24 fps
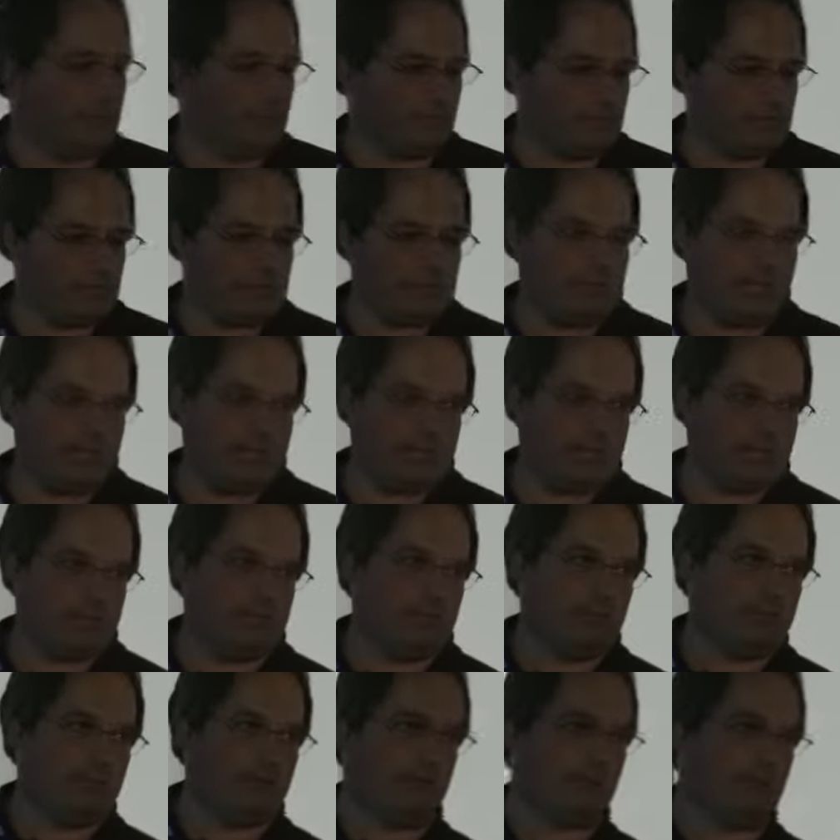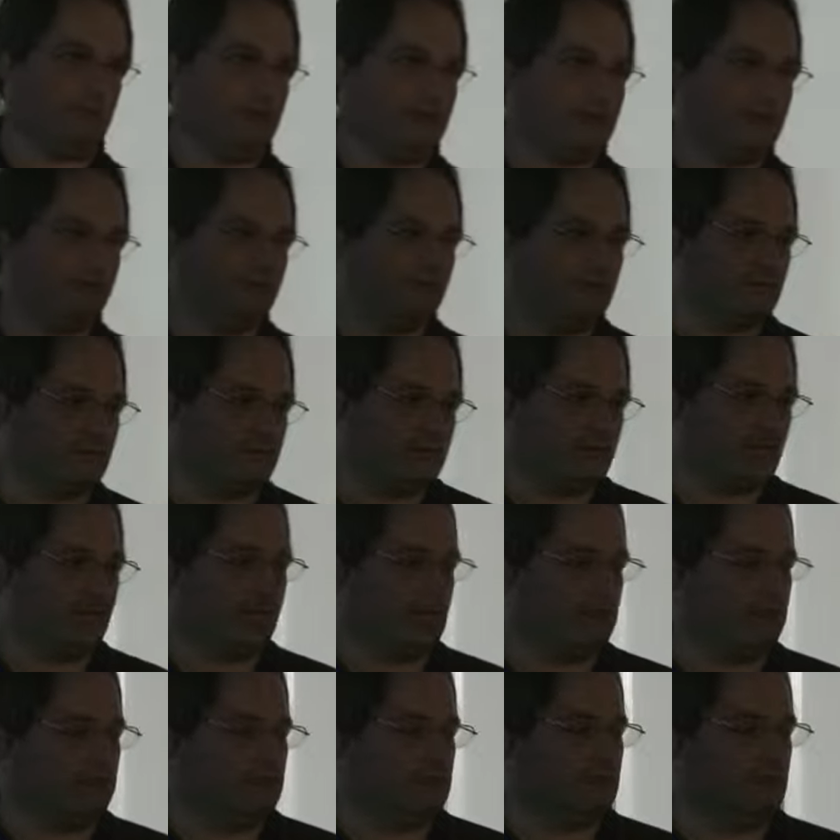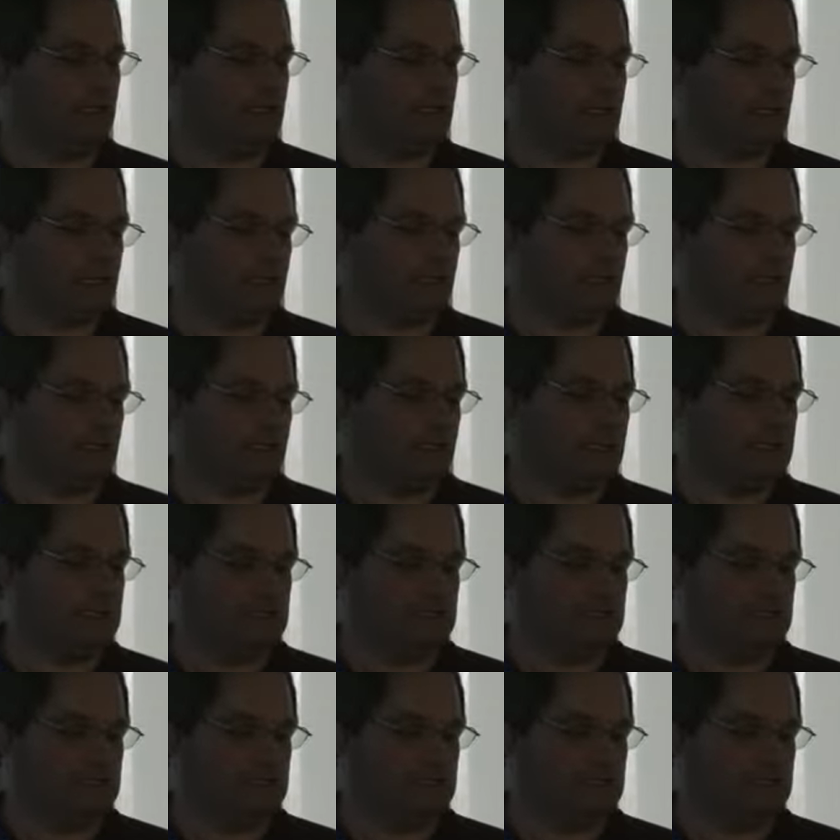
became, after that, an